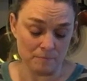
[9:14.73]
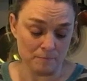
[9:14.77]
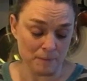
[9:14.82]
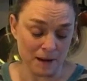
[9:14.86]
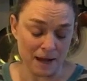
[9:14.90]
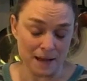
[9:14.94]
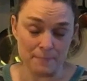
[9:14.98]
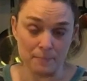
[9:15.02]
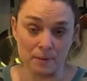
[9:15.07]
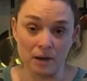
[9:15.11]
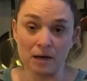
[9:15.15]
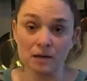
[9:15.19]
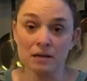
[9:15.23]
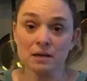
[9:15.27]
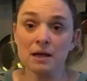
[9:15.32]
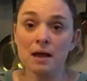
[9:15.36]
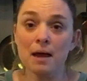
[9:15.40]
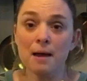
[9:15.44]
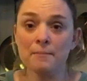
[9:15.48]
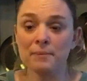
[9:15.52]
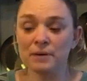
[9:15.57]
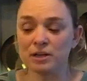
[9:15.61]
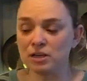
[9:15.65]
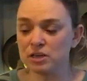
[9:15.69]
paper,
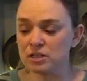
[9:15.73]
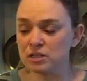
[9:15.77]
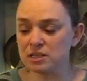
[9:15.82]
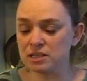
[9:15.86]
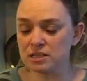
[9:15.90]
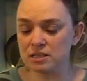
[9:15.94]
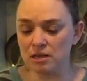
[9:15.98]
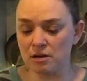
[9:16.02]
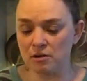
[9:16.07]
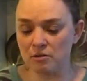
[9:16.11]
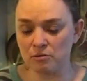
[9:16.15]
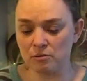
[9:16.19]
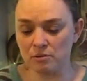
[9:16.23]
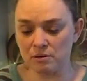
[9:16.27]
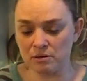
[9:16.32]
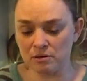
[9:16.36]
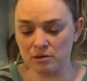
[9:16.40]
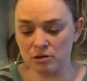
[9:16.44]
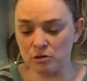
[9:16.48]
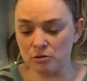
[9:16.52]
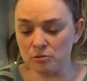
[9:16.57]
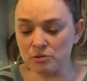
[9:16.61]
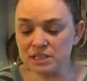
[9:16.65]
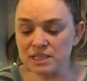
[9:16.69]
because
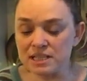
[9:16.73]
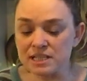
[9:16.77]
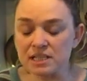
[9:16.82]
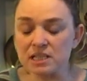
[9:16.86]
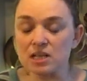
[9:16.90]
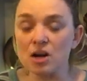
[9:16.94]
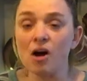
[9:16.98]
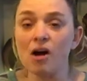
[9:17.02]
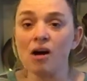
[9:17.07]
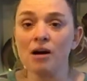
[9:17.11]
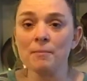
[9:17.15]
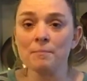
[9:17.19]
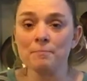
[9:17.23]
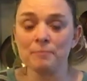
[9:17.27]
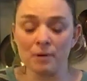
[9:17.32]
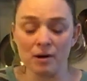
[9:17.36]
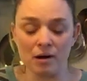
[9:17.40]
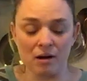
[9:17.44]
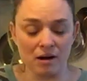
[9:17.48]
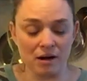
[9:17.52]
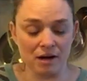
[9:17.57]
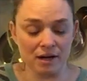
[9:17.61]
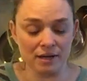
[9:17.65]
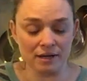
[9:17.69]
we
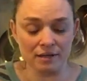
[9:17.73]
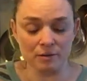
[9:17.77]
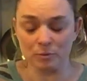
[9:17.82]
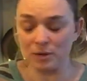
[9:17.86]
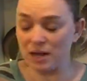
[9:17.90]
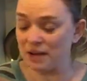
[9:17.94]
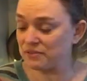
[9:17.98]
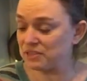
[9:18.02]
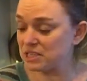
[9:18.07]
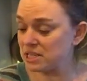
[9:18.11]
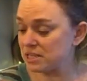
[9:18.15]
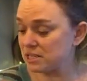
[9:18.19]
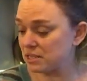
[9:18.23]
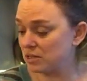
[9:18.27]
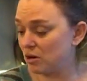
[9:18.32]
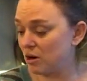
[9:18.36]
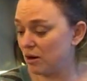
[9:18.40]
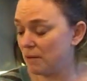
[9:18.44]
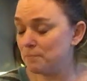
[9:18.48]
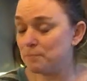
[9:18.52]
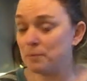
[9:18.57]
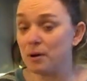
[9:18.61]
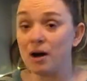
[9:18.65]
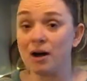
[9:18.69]
have to
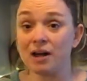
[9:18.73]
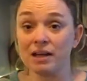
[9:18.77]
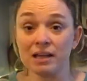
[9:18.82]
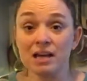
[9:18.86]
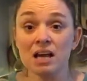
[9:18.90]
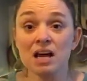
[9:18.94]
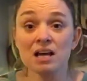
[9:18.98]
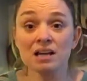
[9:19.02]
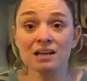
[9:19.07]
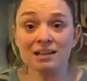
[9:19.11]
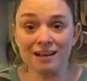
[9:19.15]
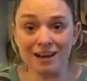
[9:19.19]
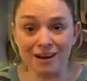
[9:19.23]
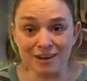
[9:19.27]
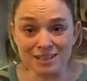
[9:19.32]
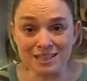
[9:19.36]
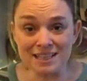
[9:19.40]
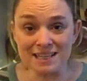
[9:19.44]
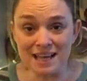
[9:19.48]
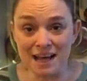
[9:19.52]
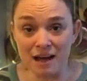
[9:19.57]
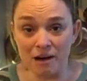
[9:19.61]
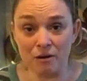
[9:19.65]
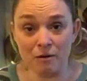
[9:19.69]
start by
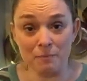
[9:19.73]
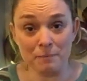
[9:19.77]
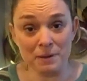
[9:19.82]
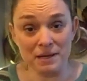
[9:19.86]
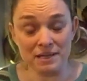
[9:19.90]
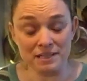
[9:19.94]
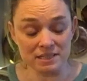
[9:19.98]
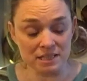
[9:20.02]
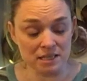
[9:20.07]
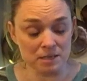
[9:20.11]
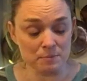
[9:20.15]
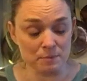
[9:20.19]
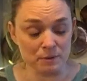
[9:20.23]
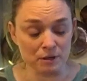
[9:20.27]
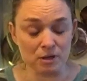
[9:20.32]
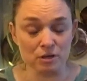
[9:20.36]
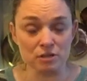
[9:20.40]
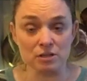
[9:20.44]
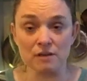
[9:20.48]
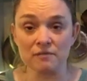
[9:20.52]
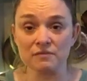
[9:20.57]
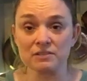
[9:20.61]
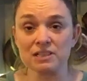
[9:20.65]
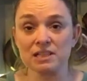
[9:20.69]
cutting out our pieces, because
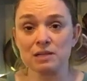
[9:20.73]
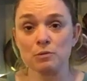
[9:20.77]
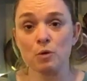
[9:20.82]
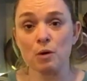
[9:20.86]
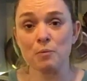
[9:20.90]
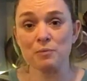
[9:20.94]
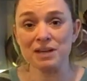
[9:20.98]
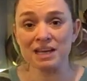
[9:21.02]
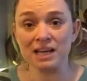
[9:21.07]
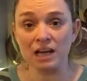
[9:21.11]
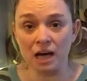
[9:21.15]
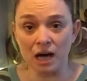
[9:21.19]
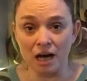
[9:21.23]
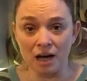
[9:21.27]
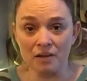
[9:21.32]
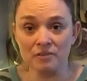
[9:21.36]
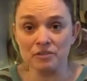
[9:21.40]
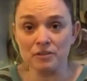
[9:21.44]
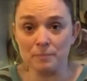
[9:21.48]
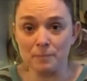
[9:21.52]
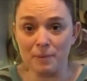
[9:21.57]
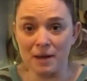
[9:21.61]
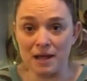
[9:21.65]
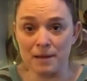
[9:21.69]
obviously when we cut
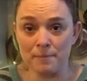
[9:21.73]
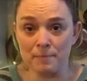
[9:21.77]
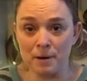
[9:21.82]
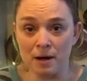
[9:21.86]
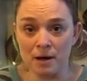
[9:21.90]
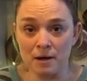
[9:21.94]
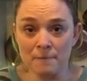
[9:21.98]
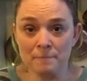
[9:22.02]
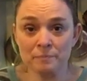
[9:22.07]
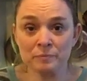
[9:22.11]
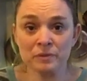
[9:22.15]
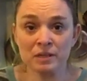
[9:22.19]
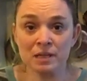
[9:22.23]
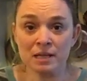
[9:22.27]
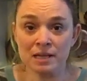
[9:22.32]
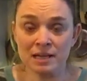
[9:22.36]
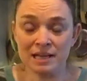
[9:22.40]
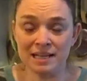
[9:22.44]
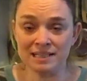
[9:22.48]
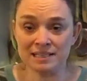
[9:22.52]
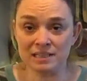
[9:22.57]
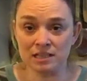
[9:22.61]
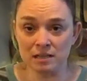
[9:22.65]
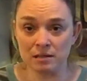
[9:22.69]
the paper,
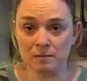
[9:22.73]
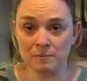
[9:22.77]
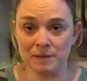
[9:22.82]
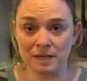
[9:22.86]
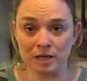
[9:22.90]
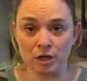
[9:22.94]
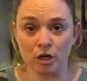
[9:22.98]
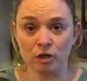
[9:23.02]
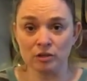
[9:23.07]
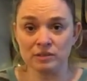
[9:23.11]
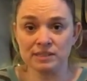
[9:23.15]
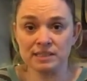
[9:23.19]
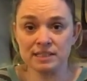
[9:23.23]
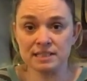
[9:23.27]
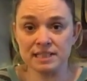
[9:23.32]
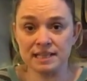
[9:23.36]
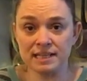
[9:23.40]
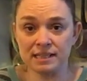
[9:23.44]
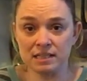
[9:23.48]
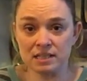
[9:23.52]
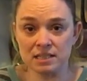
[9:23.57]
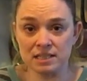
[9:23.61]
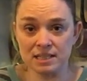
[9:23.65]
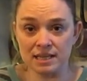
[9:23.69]
it's going to be
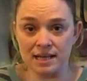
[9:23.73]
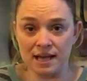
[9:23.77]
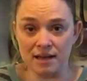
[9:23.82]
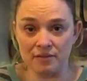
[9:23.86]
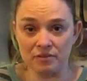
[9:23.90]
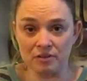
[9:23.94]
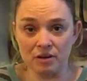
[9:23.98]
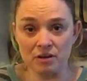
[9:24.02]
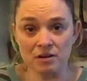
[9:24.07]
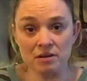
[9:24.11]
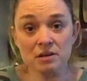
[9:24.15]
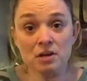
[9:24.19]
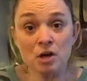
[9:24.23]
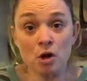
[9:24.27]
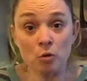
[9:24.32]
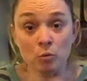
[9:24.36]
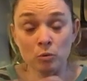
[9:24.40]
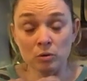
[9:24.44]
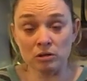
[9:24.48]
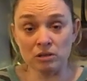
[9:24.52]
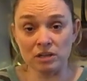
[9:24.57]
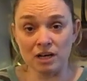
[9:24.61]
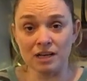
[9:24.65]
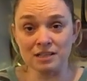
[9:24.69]
concertina together.
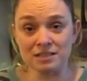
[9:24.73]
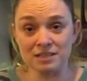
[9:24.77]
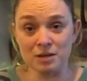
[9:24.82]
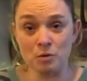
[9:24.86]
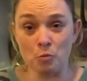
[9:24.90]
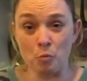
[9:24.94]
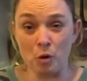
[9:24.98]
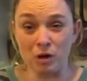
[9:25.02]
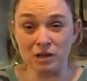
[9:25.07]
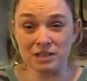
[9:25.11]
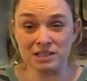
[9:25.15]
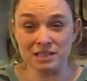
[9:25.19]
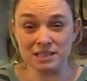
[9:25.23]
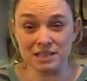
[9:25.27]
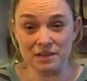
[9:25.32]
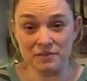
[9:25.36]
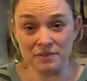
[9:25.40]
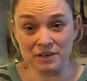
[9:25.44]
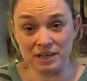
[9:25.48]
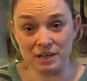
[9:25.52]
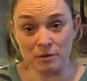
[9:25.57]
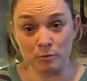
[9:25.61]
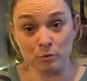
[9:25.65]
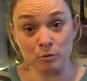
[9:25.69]
We'll cut it once, and
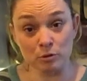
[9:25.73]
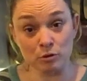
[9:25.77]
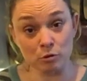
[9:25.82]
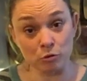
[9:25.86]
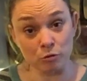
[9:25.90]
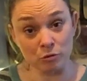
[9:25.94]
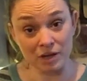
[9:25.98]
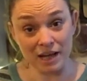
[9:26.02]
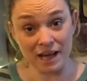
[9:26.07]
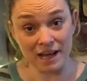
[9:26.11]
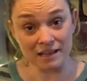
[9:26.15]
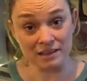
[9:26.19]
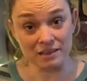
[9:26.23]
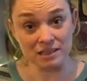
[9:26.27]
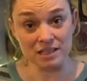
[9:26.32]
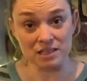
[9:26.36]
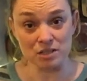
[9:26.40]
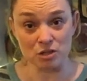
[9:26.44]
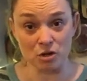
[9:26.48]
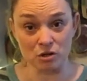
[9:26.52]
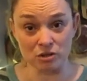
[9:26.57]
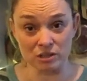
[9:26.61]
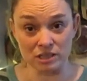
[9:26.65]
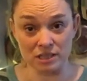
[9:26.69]
then it will create this
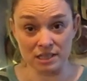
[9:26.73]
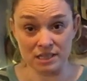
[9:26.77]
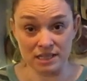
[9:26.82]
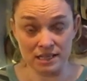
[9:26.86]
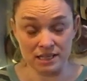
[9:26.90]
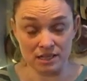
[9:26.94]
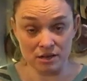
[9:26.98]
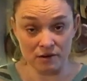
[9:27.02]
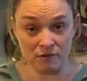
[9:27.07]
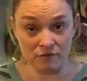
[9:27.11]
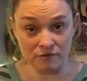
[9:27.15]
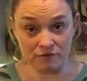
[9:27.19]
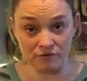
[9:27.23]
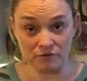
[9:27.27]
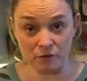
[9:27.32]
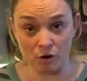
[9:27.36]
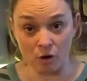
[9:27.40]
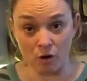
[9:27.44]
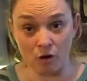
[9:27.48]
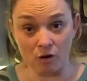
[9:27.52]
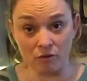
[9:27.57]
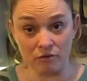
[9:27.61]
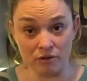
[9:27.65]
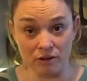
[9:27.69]
concertina
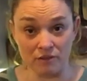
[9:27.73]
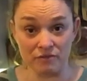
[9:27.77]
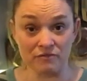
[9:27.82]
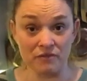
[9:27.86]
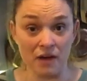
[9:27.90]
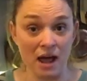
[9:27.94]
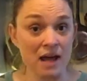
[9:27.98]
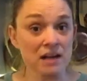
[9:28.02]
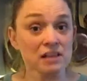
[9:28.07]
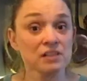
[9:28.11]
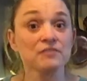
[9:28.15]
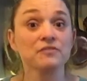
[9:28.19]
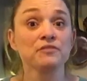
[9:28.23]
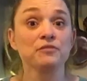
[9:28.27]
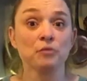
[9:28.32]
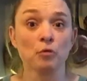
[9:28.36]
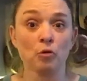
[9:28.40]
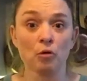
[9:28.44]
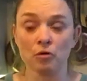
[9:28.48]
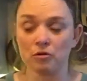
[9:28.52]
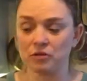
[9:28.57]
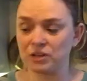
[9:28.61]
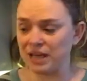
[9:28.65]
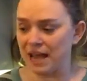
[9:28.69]
of effect
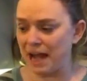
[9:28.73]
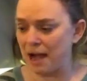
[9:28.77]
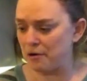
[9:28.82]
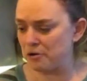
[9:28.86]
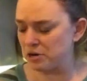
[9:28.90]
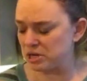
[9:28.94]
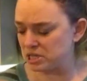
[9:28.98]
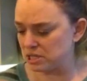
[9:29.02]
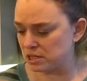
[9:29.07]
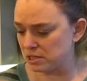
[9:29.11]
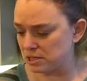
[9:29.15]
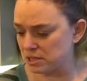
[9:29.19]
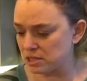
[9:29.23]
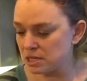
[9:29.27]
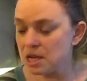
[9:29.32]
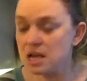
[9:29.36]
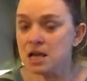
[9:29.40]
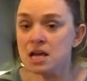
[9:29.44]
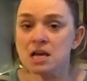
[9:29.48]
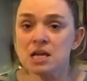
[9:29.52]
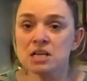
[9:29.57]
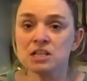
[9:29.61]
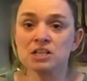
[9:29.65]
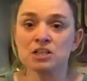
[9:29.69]
for the characters.
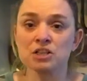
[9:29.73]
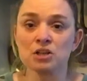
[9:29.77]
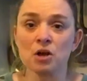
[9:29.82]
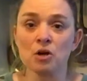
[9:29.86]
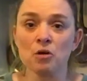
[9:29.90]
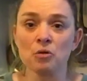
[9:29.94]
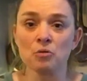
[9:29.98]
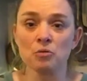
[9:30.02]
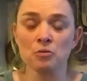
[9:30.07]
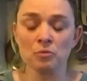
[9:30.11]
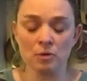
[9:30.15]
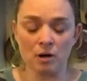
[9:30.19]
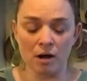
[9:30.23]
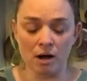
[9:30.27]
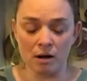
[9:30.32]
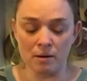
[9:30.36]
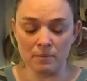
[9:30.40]
So